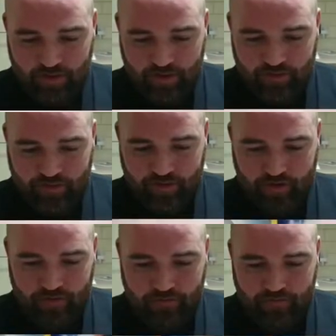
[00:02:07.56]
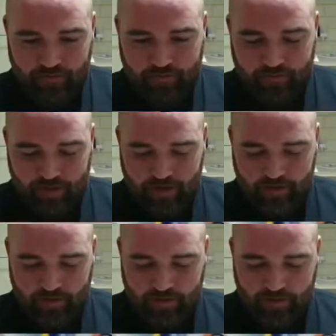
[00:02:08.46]
But the front, I
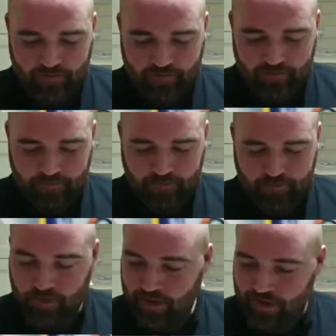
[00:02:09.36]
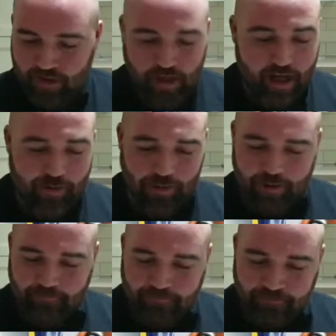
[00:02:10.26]
don't know.
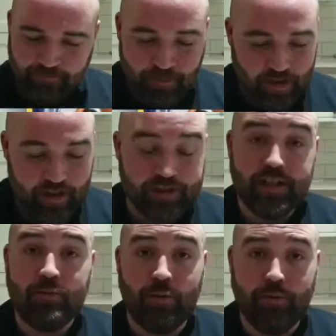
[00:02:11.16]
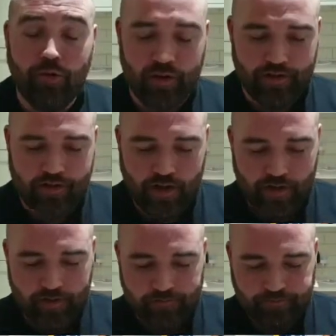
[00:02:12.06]
Anyway, let's see what we've got
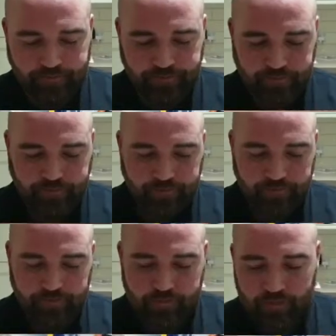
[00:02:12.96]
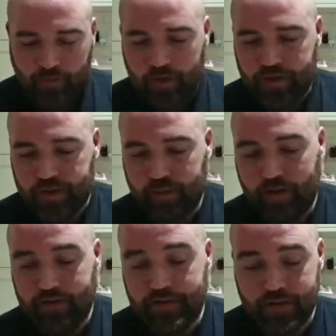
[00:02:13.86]
inside. So we
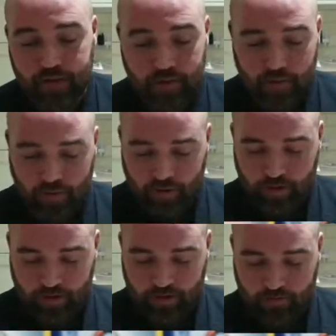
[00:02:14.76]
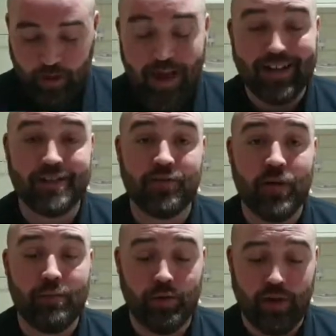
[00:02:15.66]
have two packs
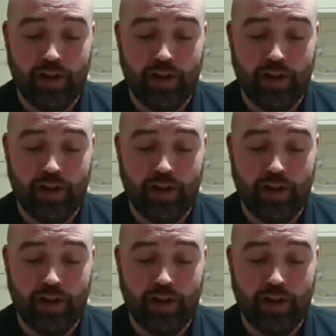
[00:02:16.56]
of Rebel